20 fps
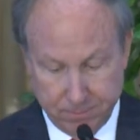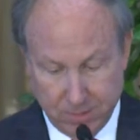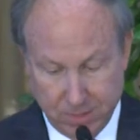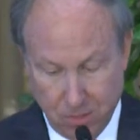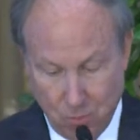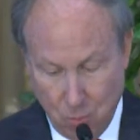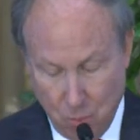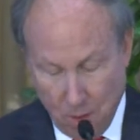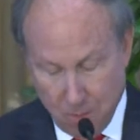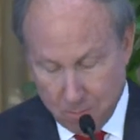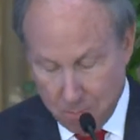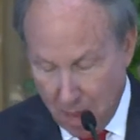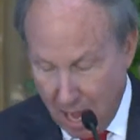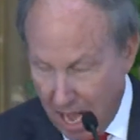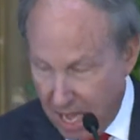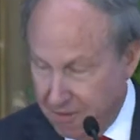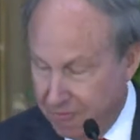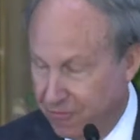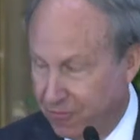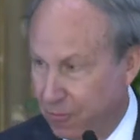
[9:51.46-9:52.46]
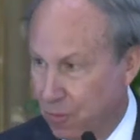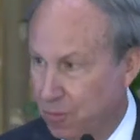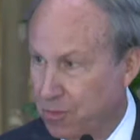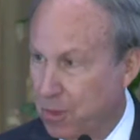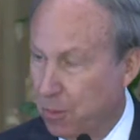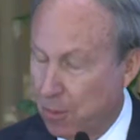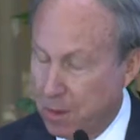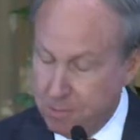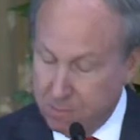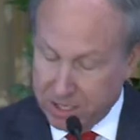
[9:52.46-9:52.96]
We're mindful that
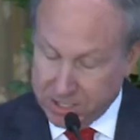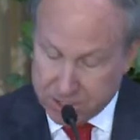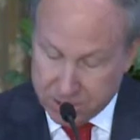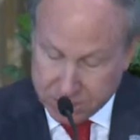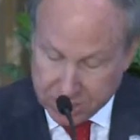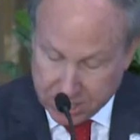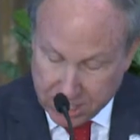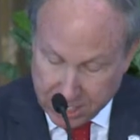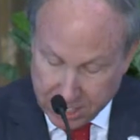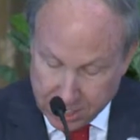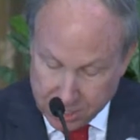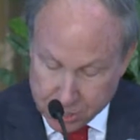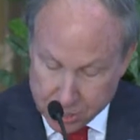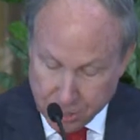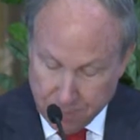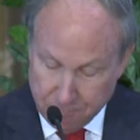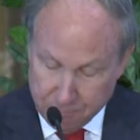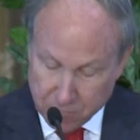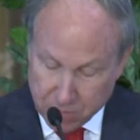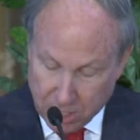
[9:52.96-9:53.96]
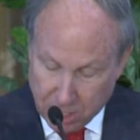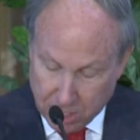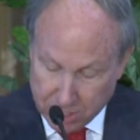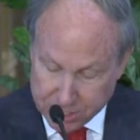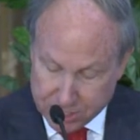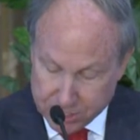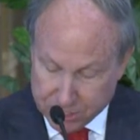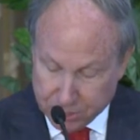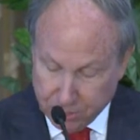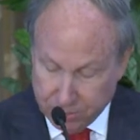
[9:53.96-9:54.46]
we must teach our
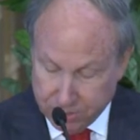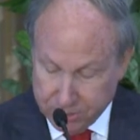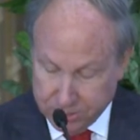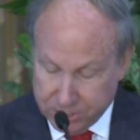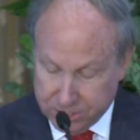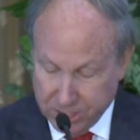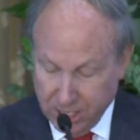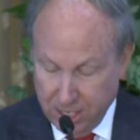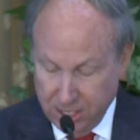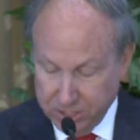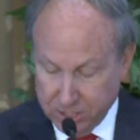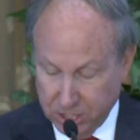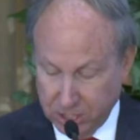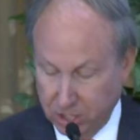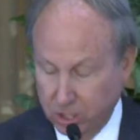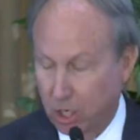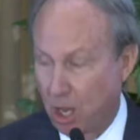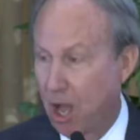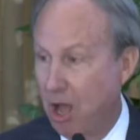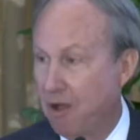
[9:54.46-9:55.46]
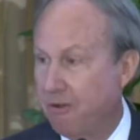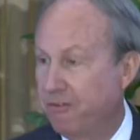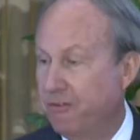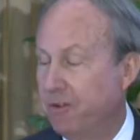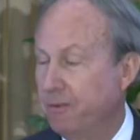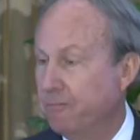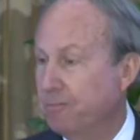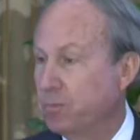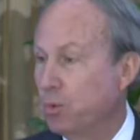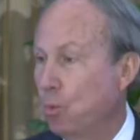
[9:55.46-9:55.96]
students to love
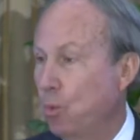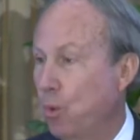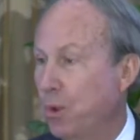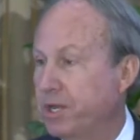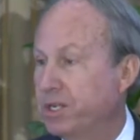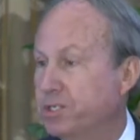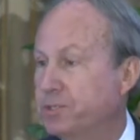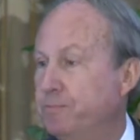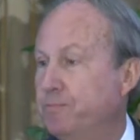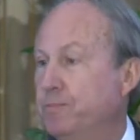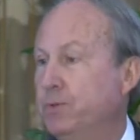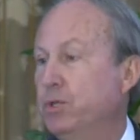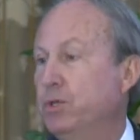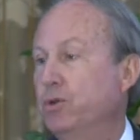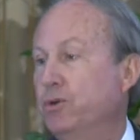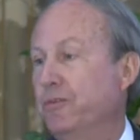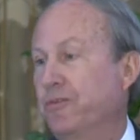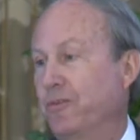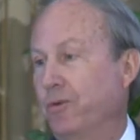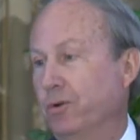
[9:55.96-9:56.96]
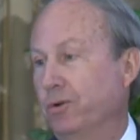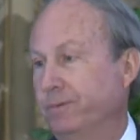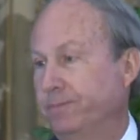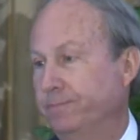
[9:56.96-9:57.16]
what is beautiful.